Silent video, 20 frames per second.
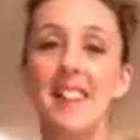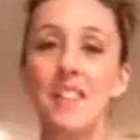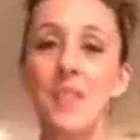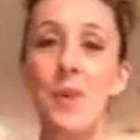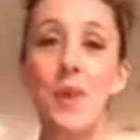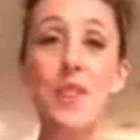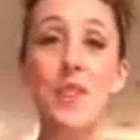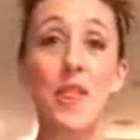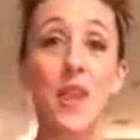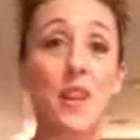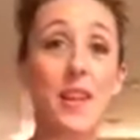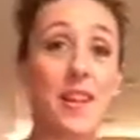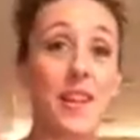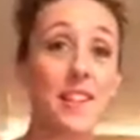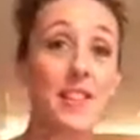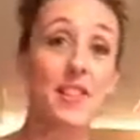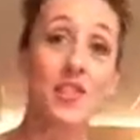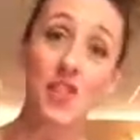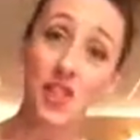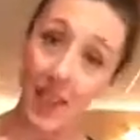So I thought
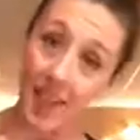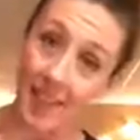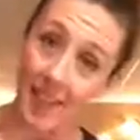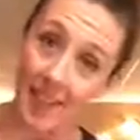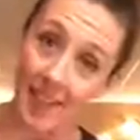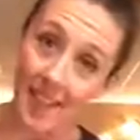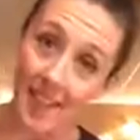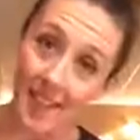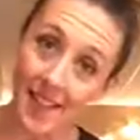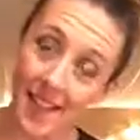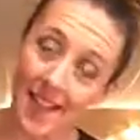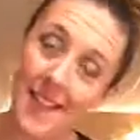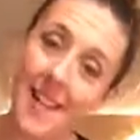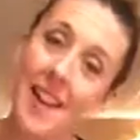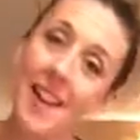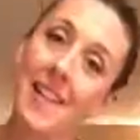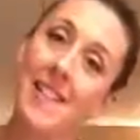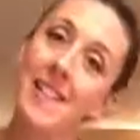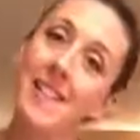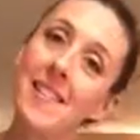I'd check in
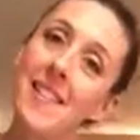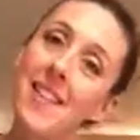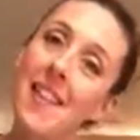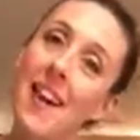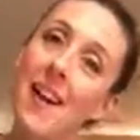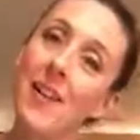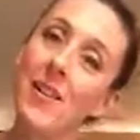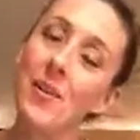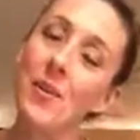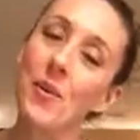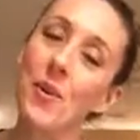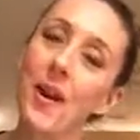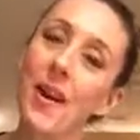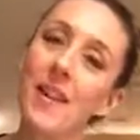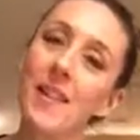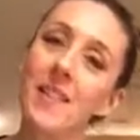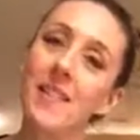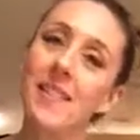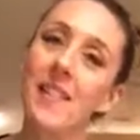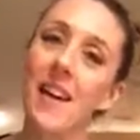and see how you
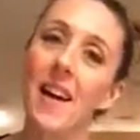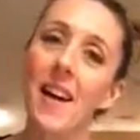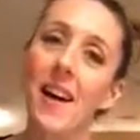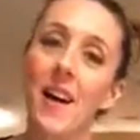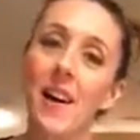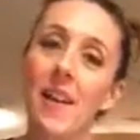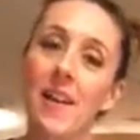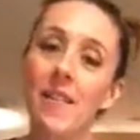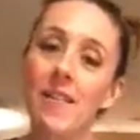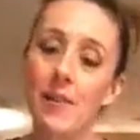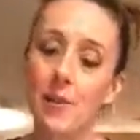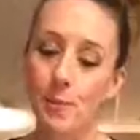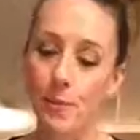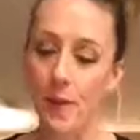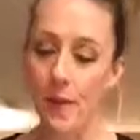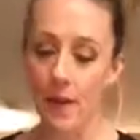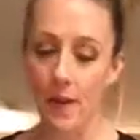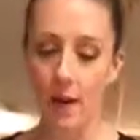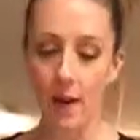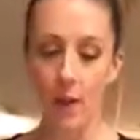guys are. It's
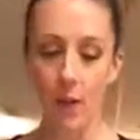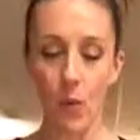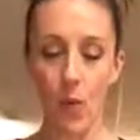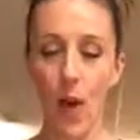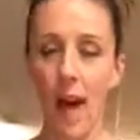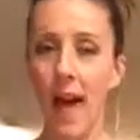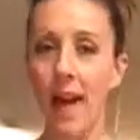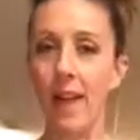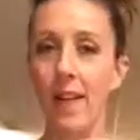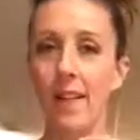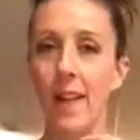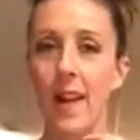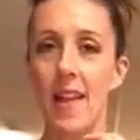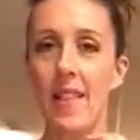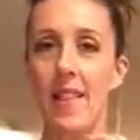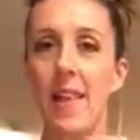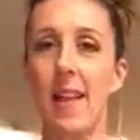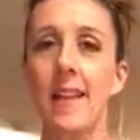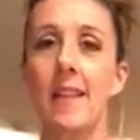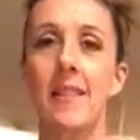been a while, I
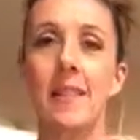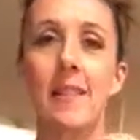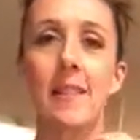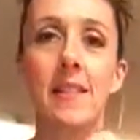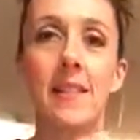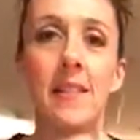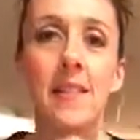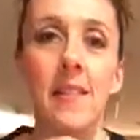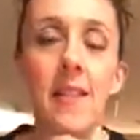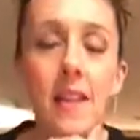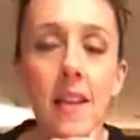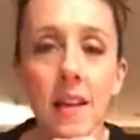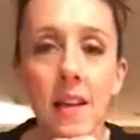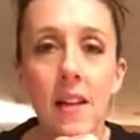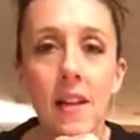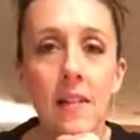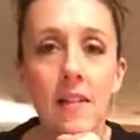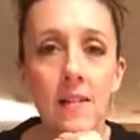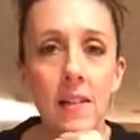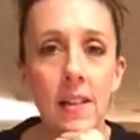think, since
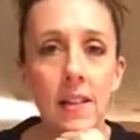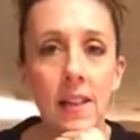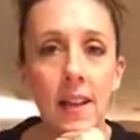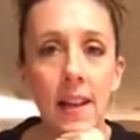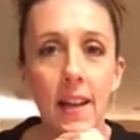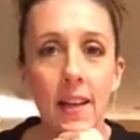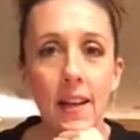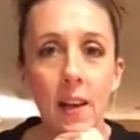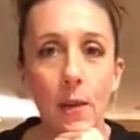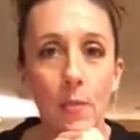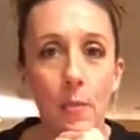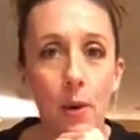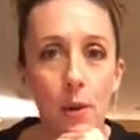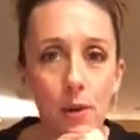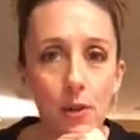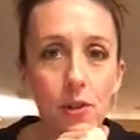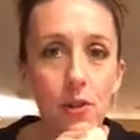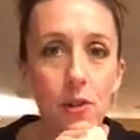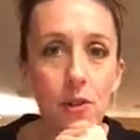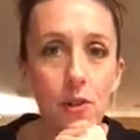I've done like a
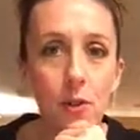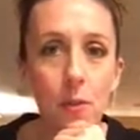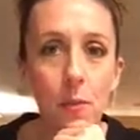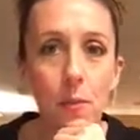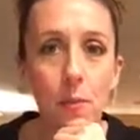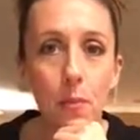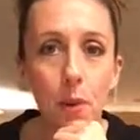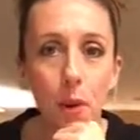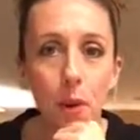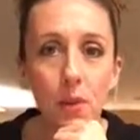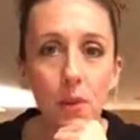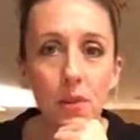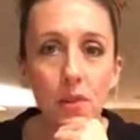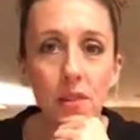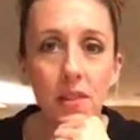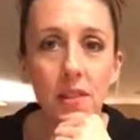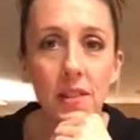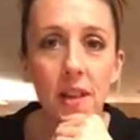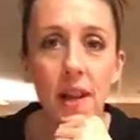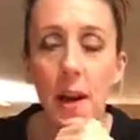personal
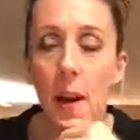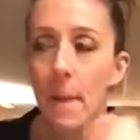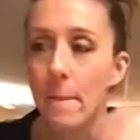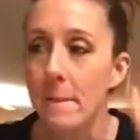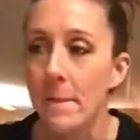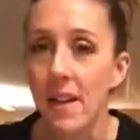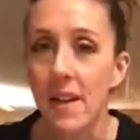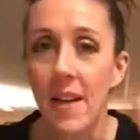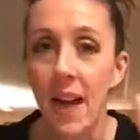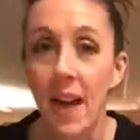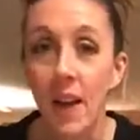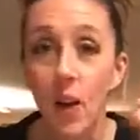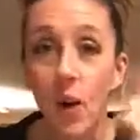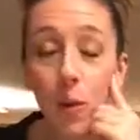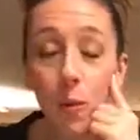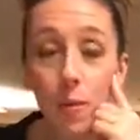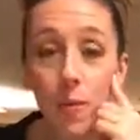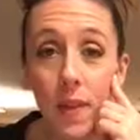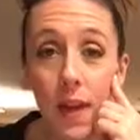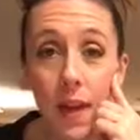post, but I
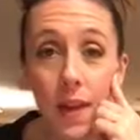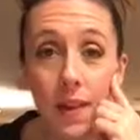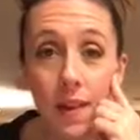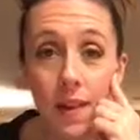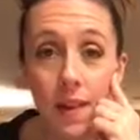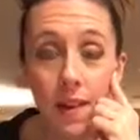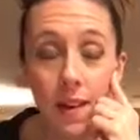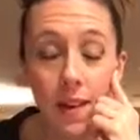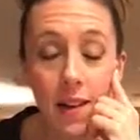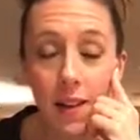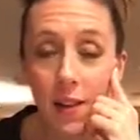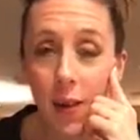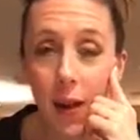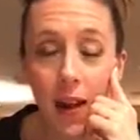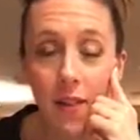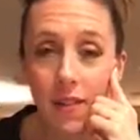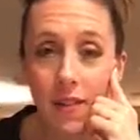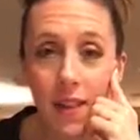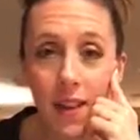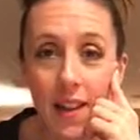hope that
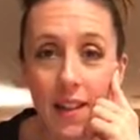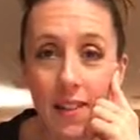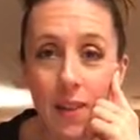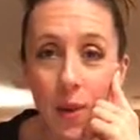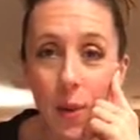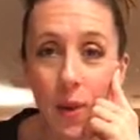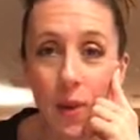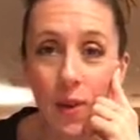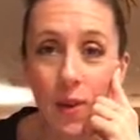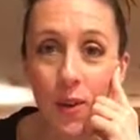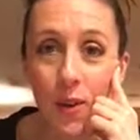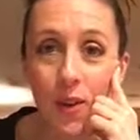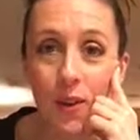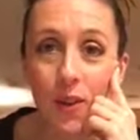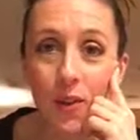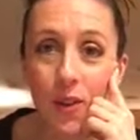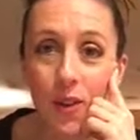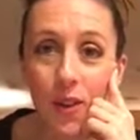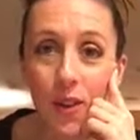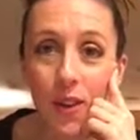everything is going good
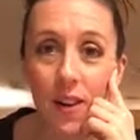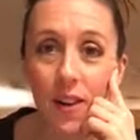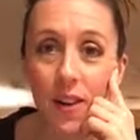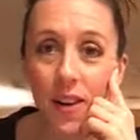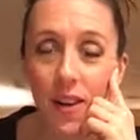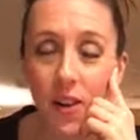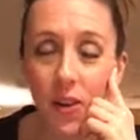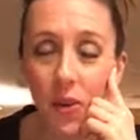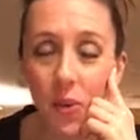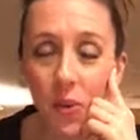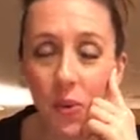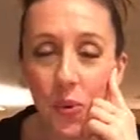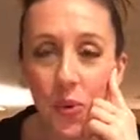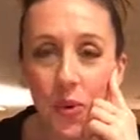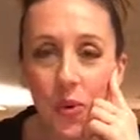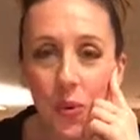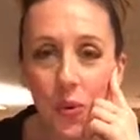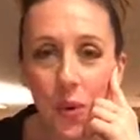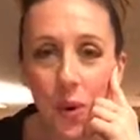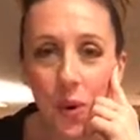for
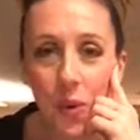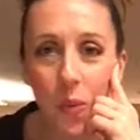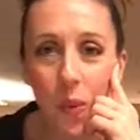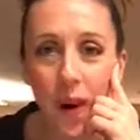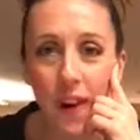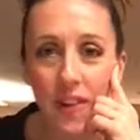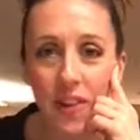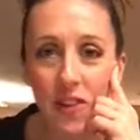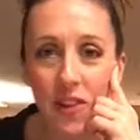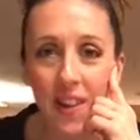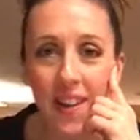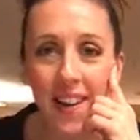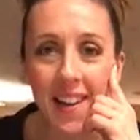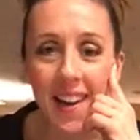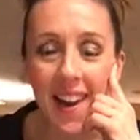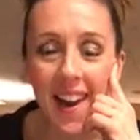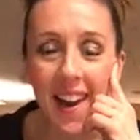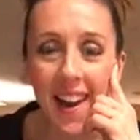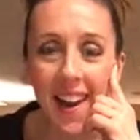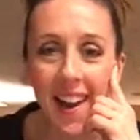you who are
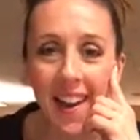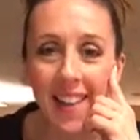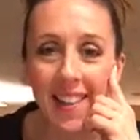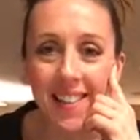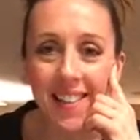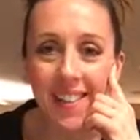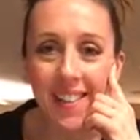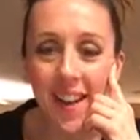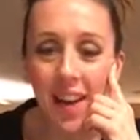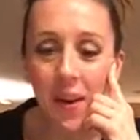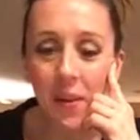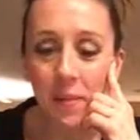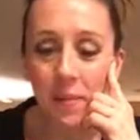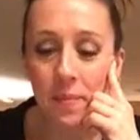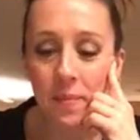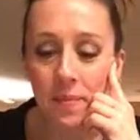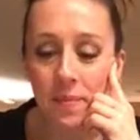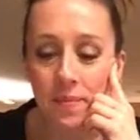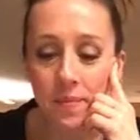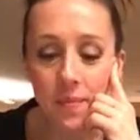watching.
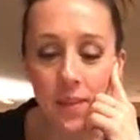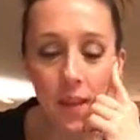And